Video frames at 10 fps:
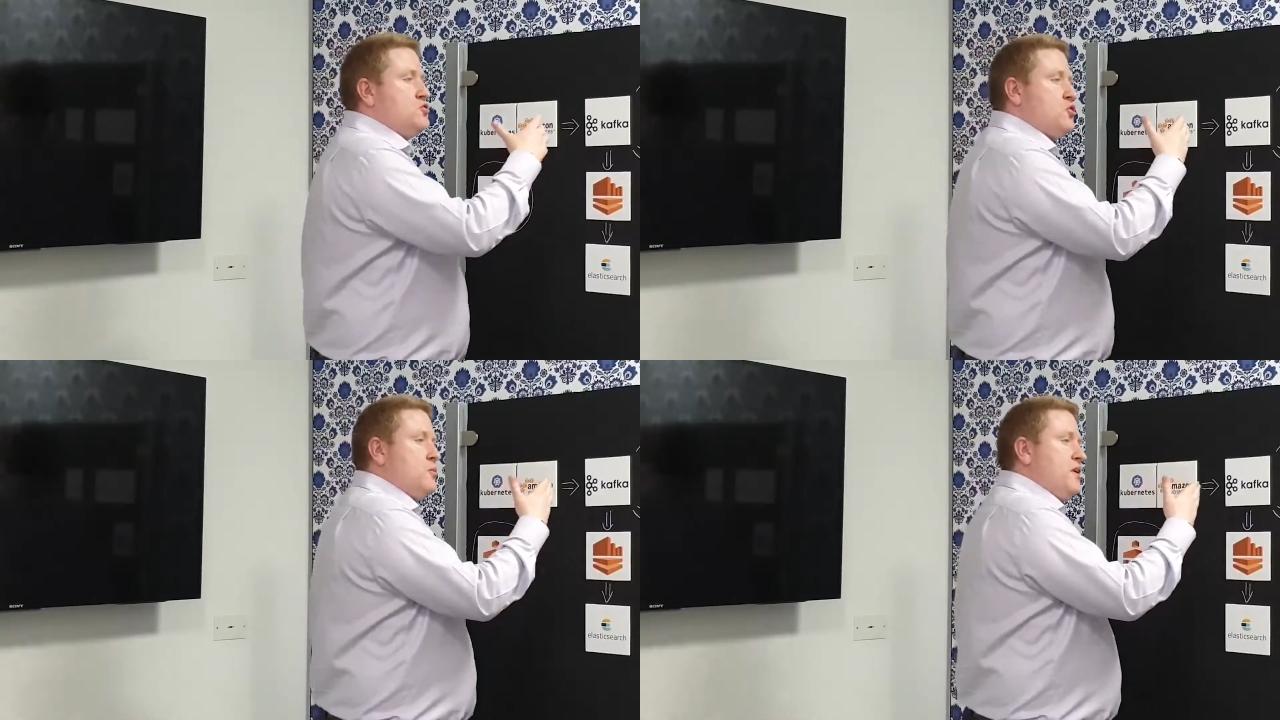
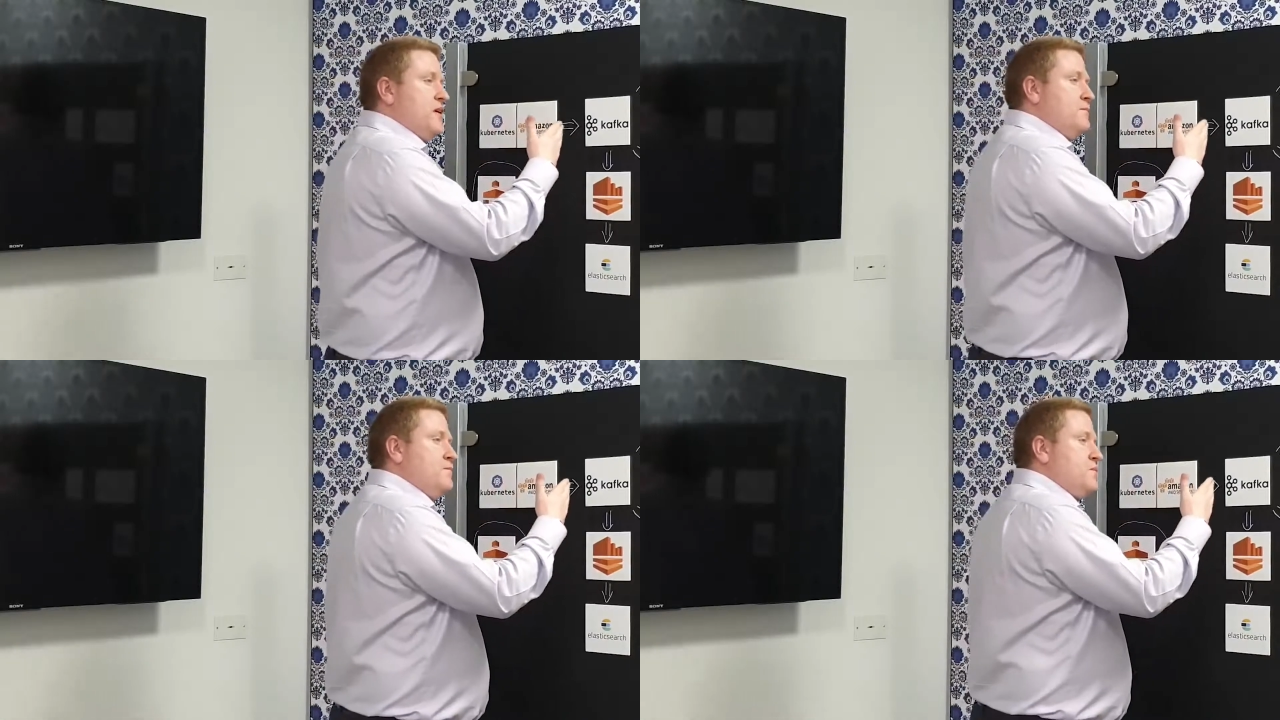some of
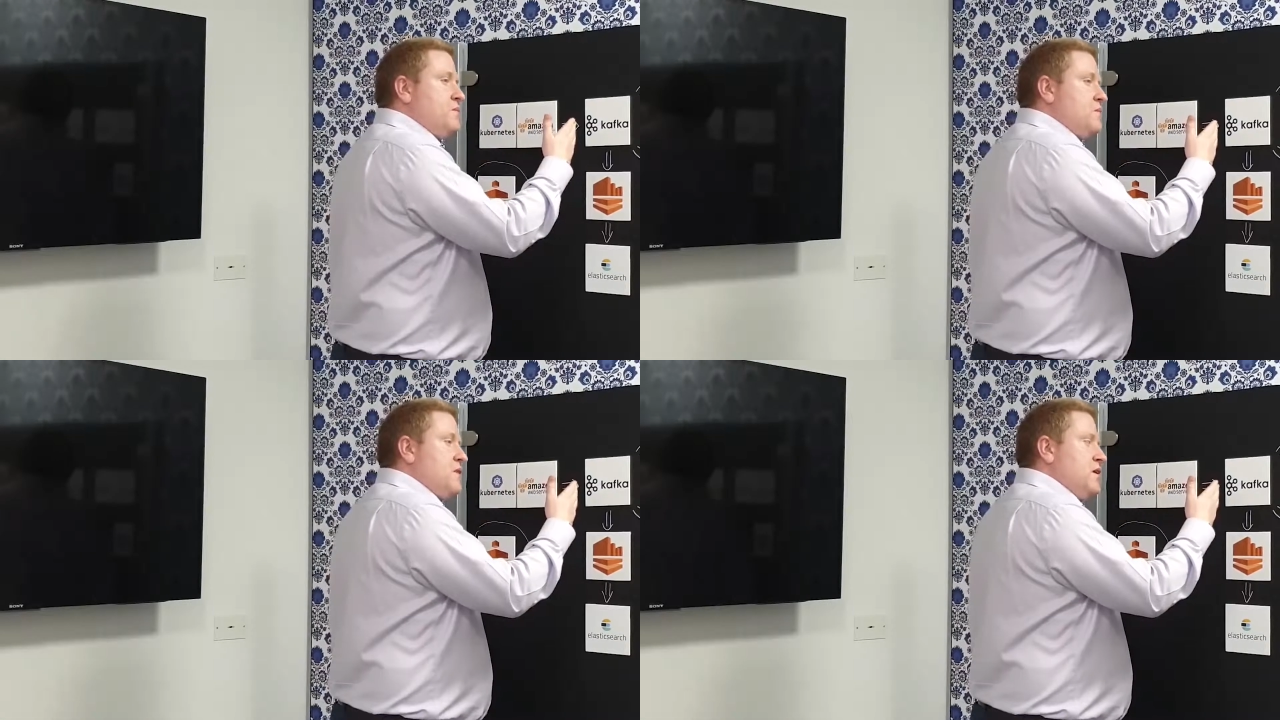
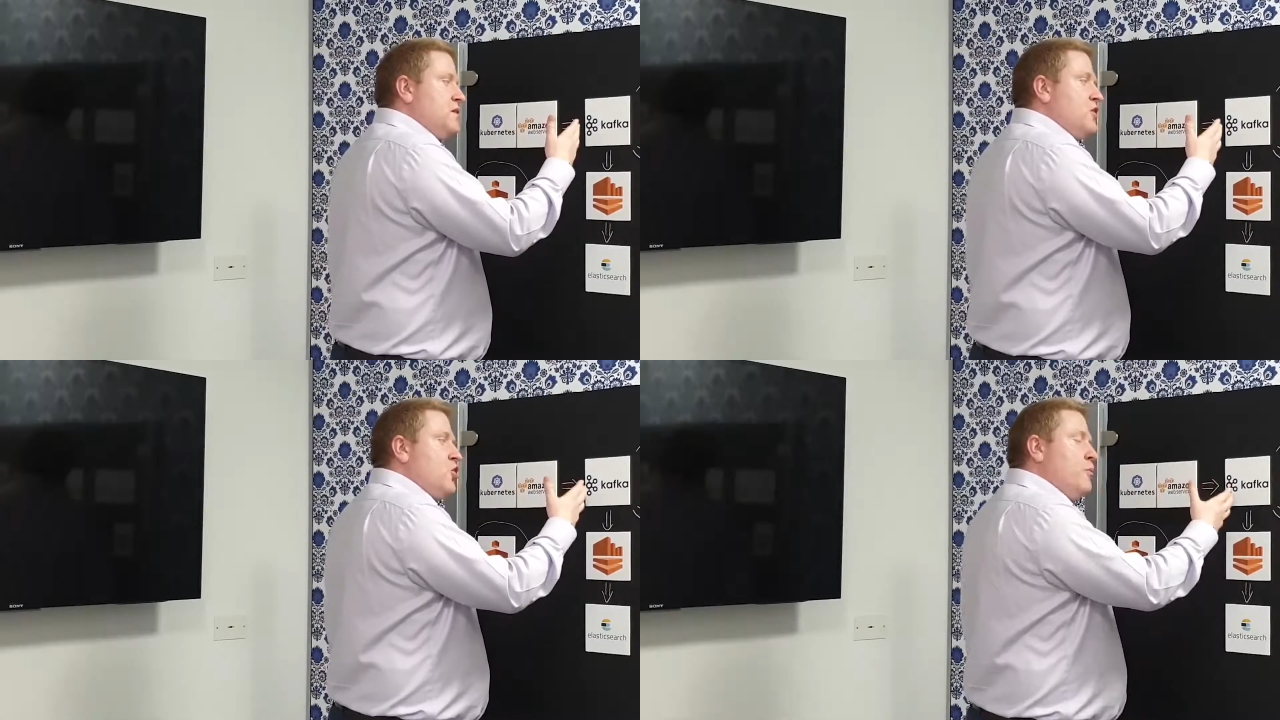
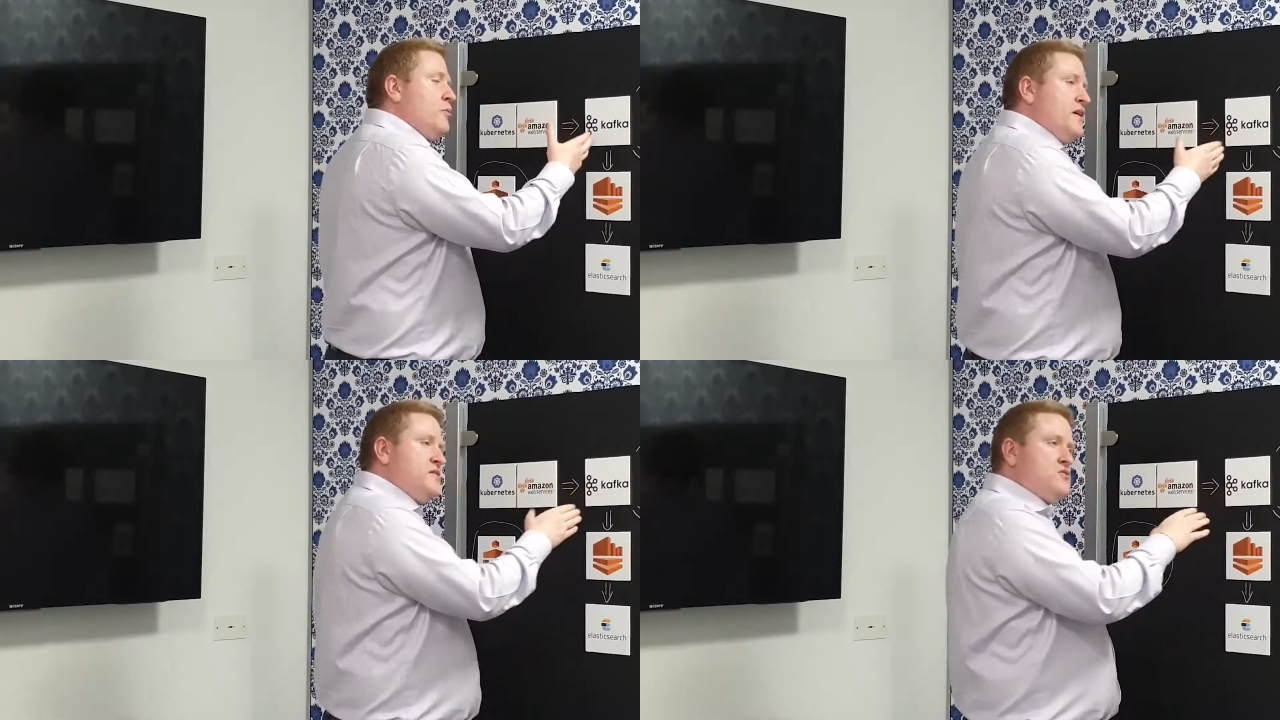the
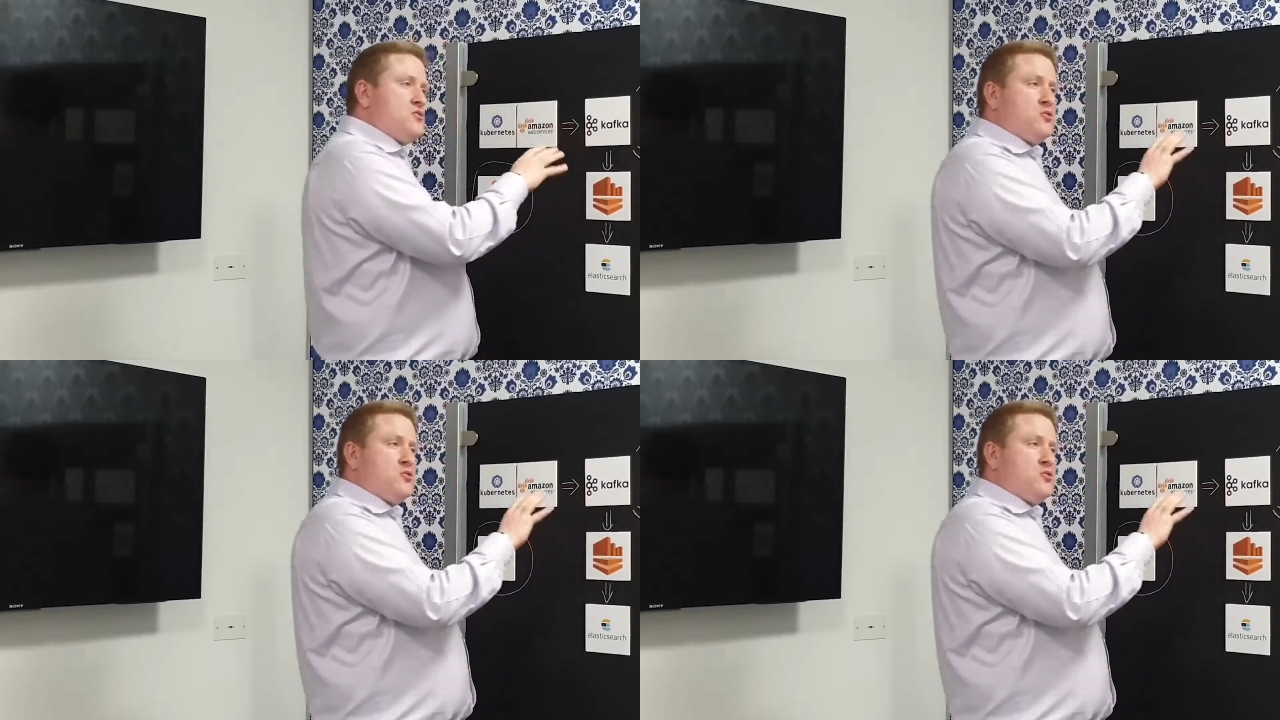compromises